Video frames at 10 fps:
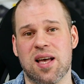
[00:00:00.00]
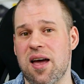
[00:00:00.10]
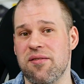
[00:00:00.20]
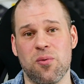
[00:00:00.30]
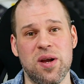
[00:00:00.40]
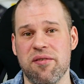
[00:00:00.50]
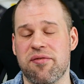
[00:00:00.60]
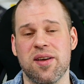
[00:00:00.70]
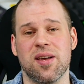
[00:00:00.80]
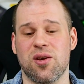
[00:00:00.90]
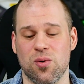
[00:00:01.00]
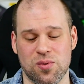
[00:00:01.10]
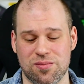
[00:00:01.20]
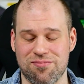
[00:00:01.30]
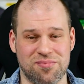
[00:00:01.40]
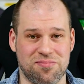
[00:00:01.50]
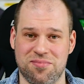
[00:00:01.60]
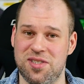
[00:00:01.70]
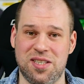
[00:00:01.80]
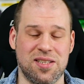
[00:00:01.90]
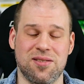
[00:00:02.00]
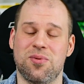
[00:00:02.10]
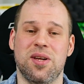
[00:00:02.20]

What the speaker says: I really think you didn't